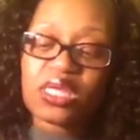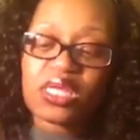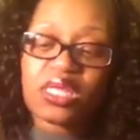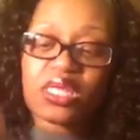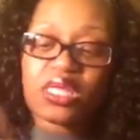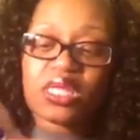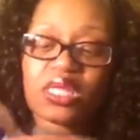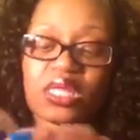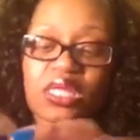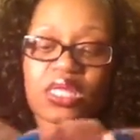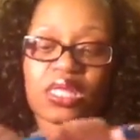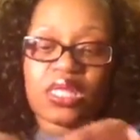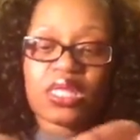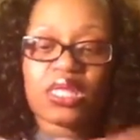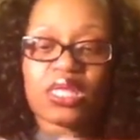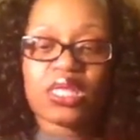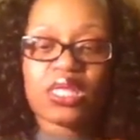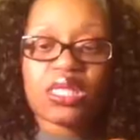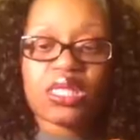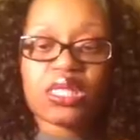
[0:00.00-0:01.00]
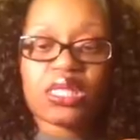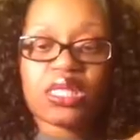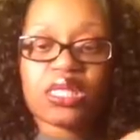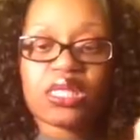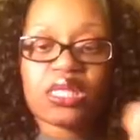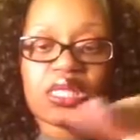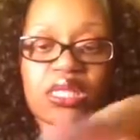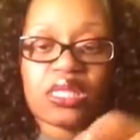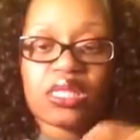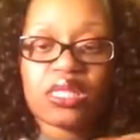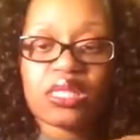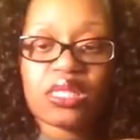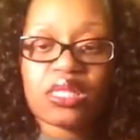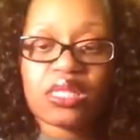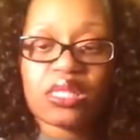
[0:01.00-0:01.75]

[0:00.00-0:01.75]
Nobody speaks.